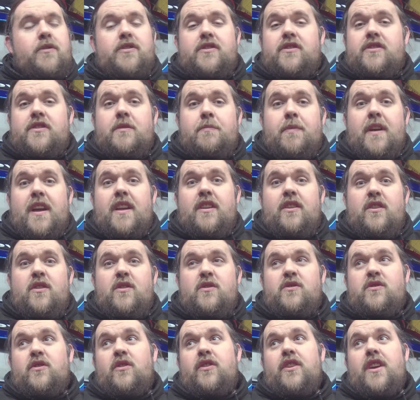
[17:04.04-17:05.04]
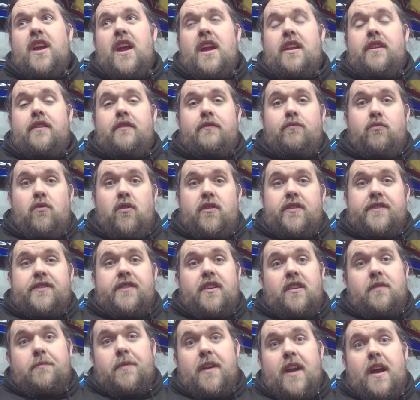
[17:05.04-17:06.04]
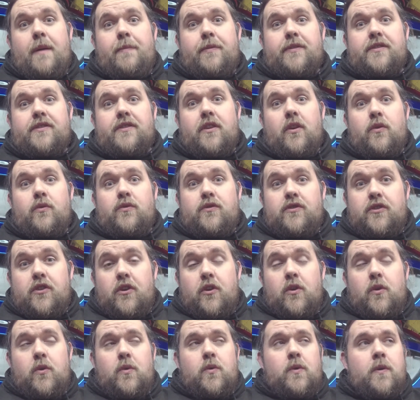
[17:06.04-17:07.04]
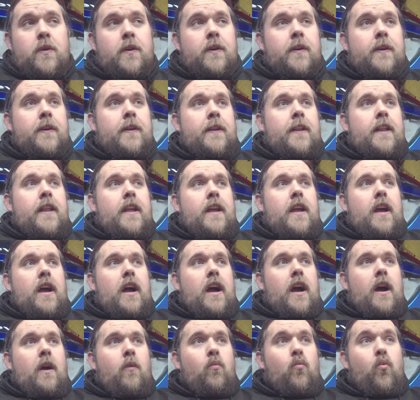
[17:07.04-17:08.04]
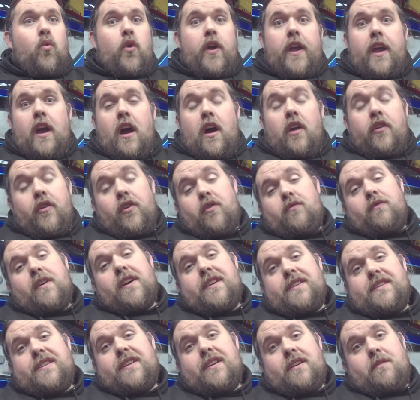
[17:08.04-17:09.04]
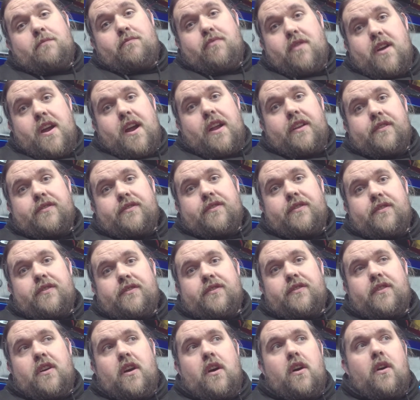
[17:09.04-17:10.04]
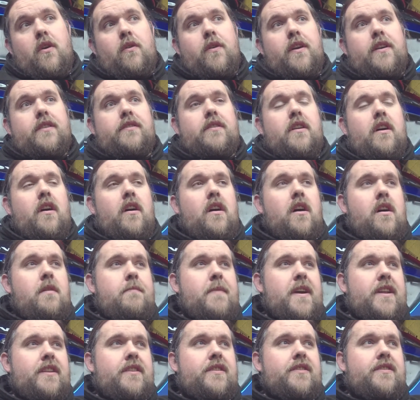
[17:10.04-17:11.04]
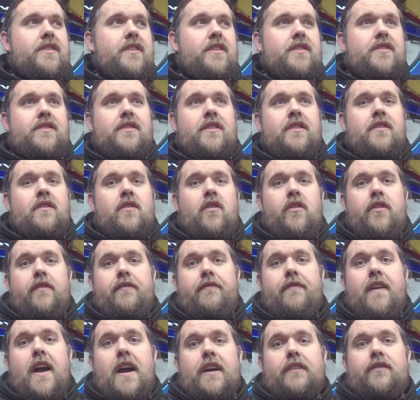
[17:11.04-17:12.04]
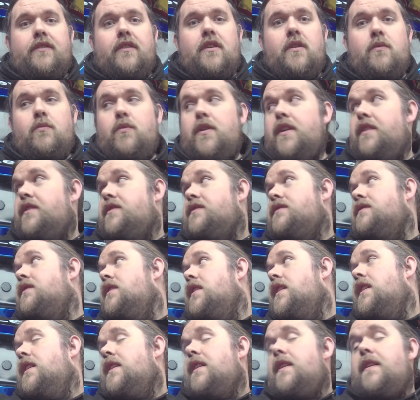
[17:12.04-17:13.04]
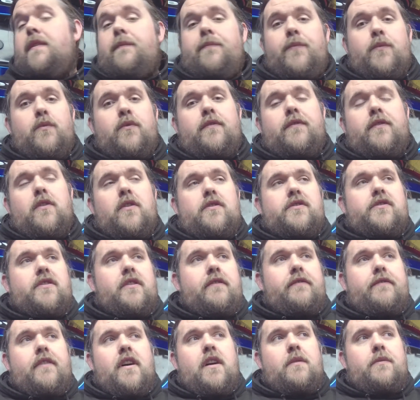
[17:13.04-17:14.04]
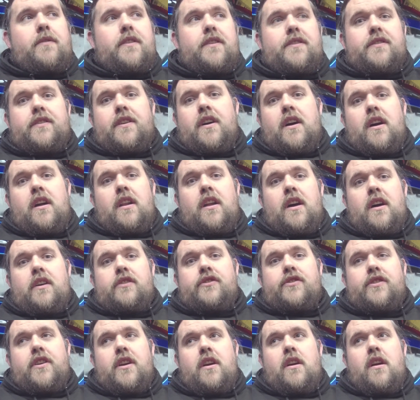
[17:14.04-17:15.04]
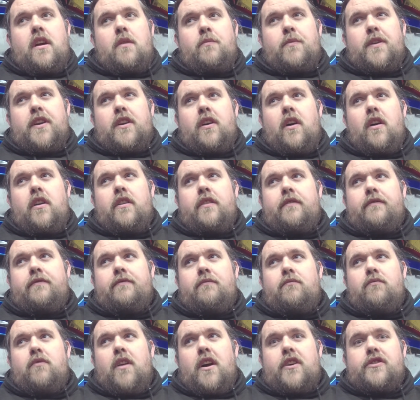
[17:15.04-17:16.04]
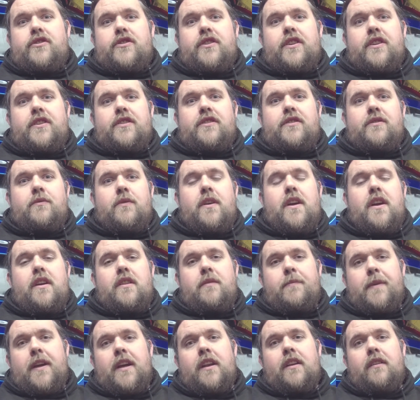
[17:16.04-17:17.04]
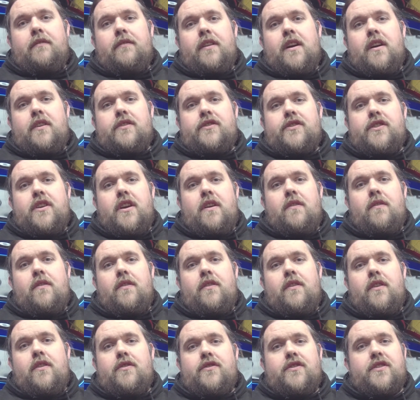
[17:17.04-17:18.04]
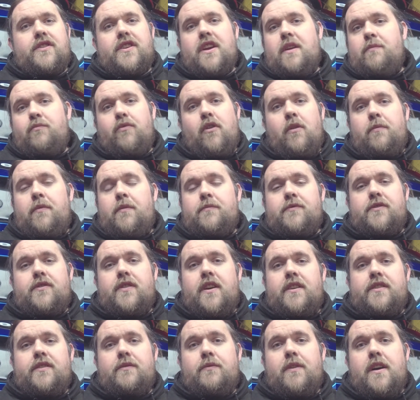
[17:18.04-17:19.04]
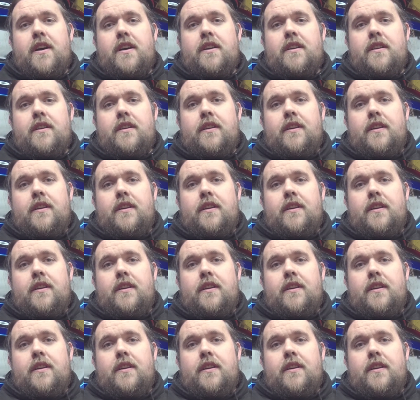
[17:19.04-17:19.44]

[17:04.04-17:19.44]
just a bit of news on the end of what is going to be episode 2. We are not racing at Brands, so I made a decision on the fact that we've got so far with this car last year, and we kind of rushed into it at the beginning of last year and just hit problems straight away.